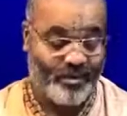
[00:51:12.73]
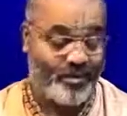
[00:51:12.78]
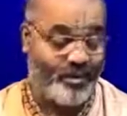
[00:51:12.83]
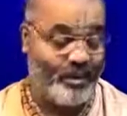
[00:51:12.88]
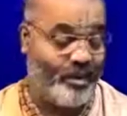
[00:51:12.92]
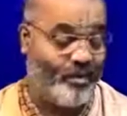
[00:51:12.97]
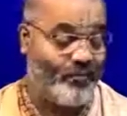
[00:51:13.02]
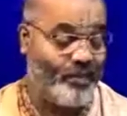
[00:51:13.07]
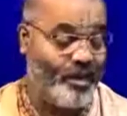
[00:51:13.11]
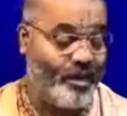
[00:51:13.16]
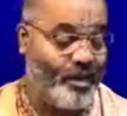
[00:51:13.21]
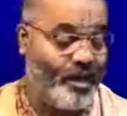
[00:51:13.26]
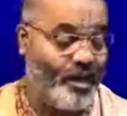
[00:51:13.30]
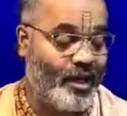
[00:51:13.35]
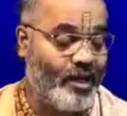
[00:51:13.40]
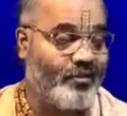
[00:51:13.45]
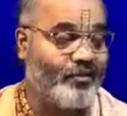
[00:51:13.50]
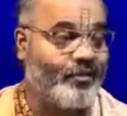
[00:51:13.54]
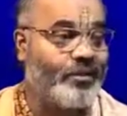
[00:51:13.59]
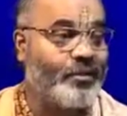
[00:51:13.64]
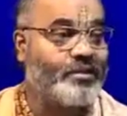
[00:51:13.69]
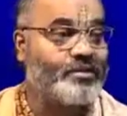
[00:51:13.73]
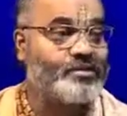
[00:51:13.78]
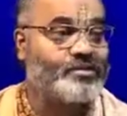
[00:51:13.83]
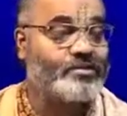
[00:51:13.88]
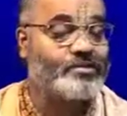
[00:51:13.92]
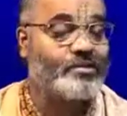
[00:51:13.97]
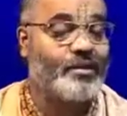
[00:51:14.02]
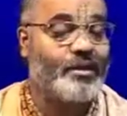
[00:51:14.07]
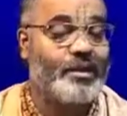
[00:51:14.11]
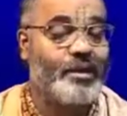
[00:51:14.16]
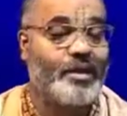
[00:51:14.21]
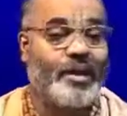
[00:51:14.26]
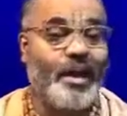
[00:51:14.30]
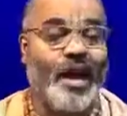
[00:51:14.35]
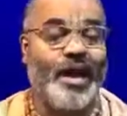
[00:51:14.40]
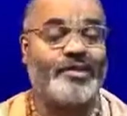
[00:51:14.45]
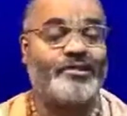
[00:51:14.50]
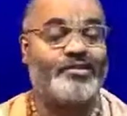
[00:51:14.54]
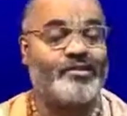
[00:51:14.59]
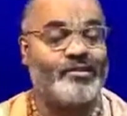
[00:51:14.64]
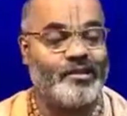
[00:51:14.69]
Our life is
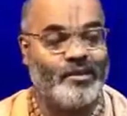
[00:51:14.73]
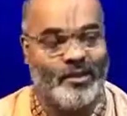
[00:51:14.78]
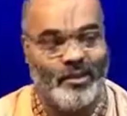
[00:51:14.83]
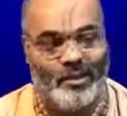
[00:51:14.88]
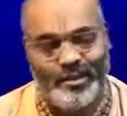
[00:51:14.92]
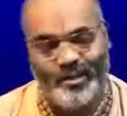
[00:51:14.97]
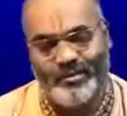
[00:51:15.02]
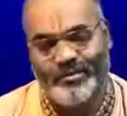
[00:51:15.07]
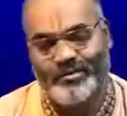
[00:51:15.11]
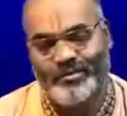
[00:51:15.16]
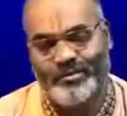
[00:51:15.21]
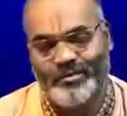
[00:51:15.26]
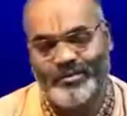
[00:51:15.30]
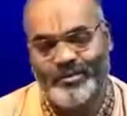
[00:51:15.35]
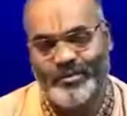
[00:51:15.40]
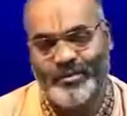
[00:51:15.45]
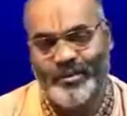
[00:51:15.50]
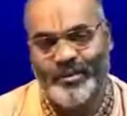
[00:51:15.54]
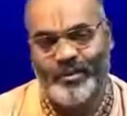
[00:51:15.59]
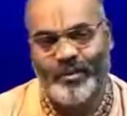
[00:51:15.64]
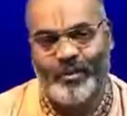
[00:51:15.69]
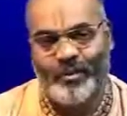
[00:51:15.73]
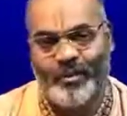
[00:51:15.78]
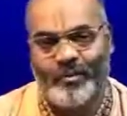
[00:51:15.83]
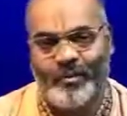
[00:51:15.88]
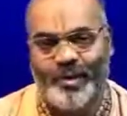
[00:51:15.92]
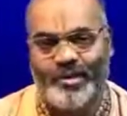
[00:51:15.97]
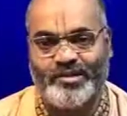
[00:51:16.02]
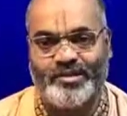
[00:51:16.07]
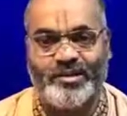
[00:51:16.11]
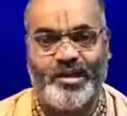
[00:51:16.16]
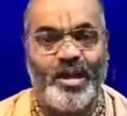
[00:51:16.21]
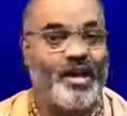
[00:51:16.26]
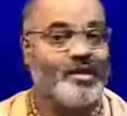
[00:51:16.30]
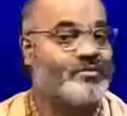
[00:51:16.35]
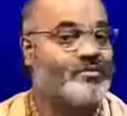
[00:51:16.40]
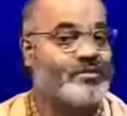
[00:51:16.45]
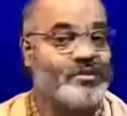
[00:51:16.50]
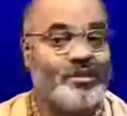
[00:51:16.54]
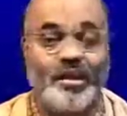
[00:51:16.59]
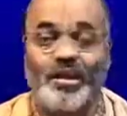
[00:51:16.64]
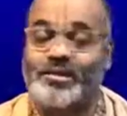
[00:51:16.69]
irrational, but
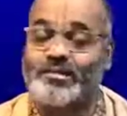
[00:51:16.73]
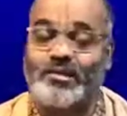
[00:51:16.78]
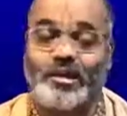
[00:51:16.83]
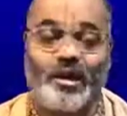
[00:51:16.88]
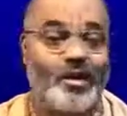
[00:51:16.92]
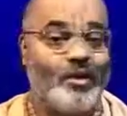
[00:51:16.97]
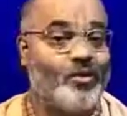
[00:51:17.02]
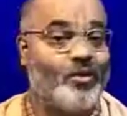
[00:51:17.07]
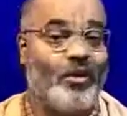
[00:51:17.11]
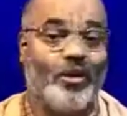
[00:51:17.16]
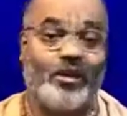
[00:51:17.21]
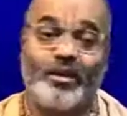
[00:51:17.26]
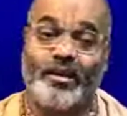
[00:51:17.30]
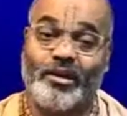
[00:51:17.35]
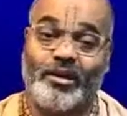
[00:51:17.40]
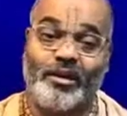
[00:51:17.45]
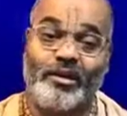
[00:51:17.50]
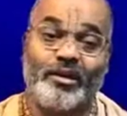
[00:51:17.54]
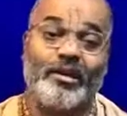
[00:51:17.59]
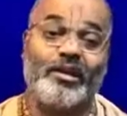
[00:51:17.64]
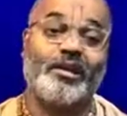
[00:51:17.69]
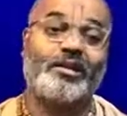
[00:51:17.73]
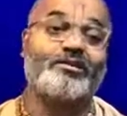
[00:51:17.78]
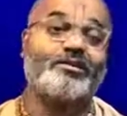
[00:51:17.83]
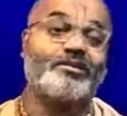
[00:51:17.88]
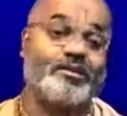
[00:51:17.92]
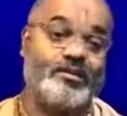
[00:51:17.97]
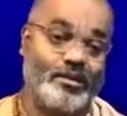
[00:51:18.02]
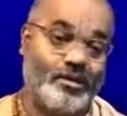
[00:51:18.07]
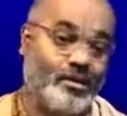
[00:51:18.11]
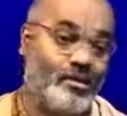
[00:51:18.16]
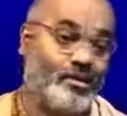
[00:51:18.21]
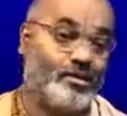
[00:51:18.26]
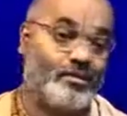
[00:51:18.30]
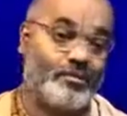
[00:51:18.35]
Shastras are not irrational.